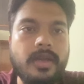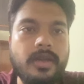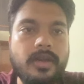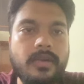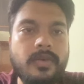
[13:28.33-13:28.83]

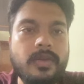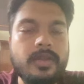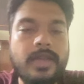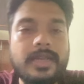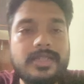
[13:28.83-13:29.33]
Now,
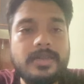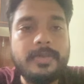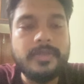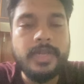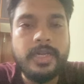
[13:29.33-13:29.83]
the last time
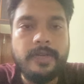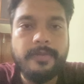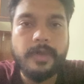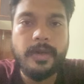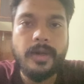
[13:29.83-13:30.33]
I was kind
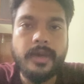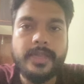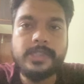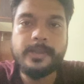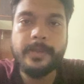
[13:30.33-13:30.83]
of
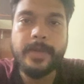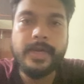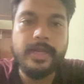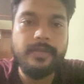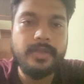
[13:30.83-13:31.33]

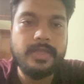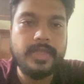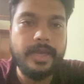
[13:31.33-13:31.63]
experimenting with this,